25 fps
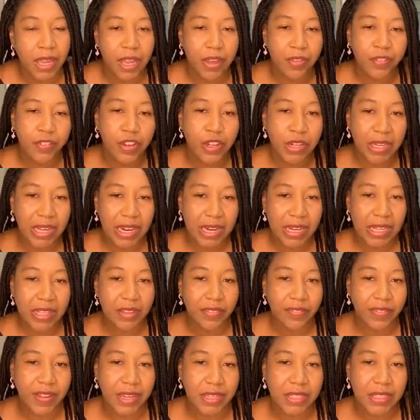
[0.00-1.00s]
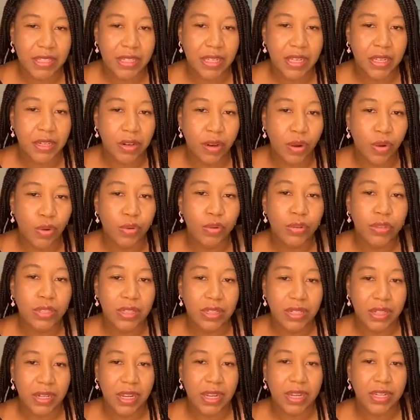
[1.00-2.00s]
If you're getting the vaccine
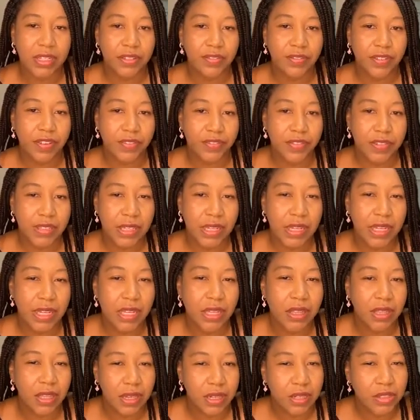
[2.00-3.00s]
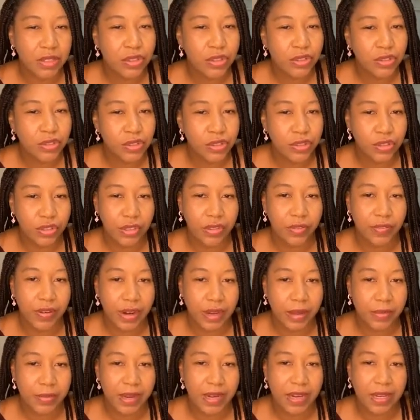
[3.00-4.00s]
older than age 15, then it's usually
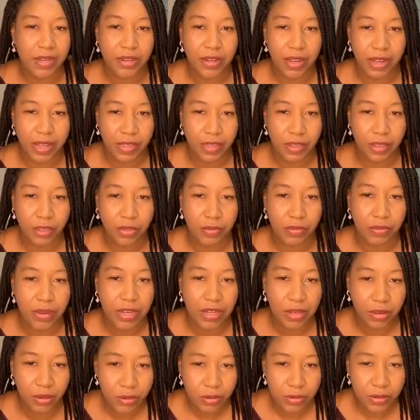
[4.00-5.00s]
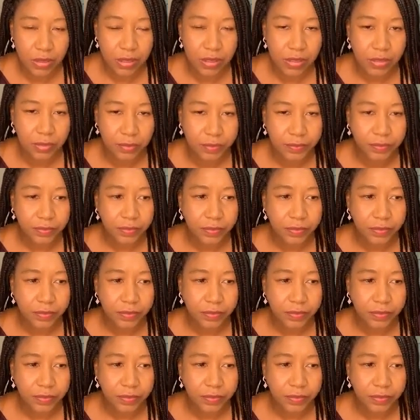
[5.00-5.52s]
recommended you get the 3-dose.